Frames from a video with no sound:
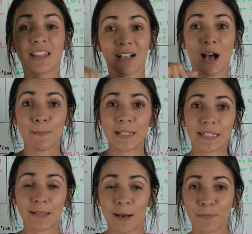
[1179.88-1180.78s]
the
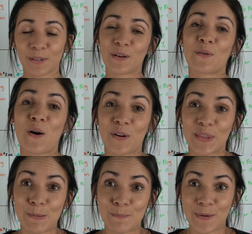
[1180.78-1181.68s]
comments down below are
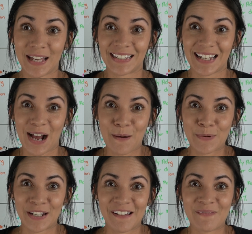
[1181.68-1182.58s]
the best
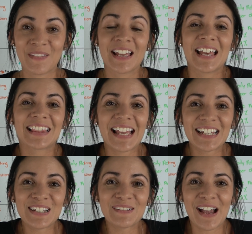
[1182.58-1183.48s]
option.
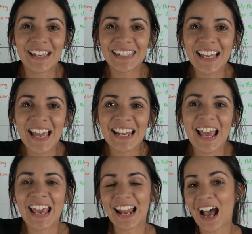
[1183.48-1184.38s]
Thank you again,
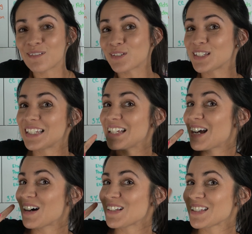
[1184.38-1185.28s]
and I will see
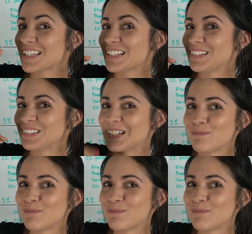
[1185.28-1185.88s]
y'all soon.